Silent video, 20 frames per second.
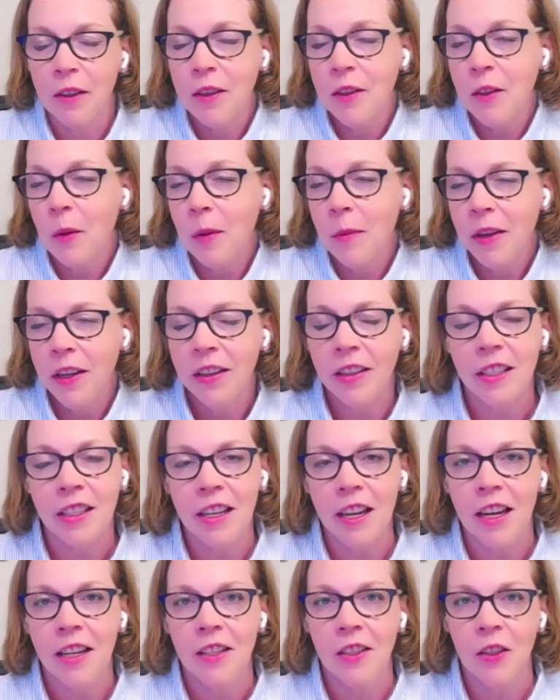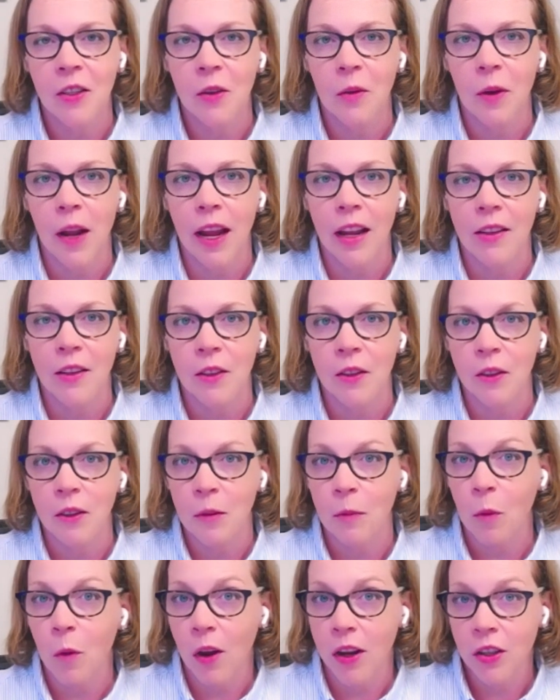So I'm here today to answer
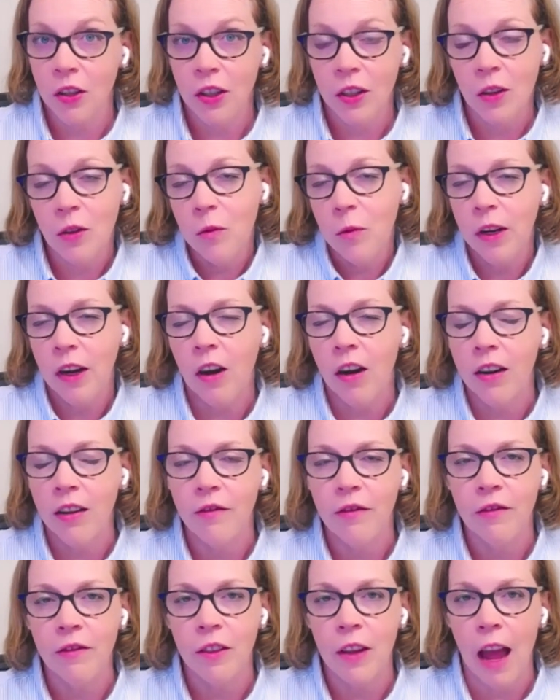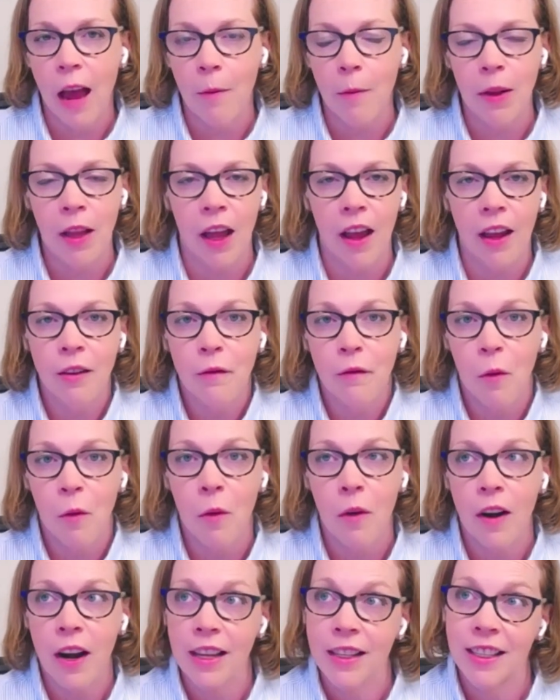some questions regarding applying
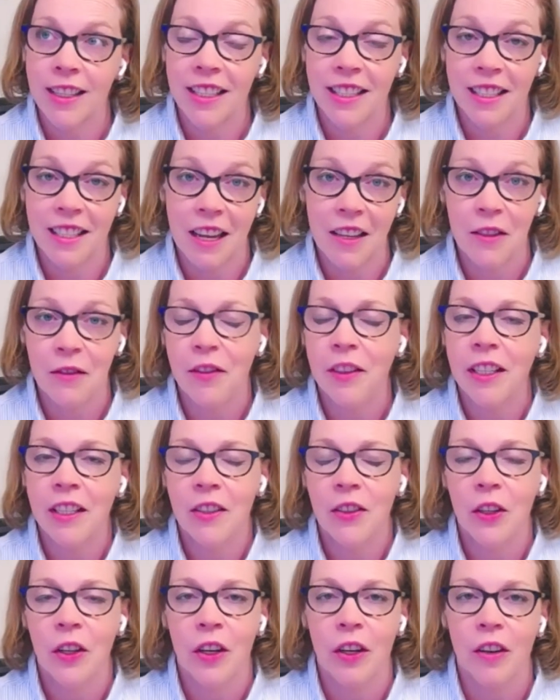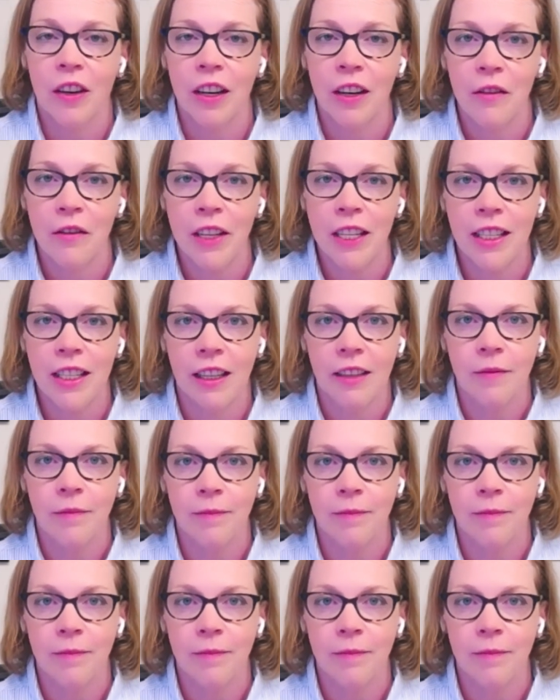for and successfully securing a visa.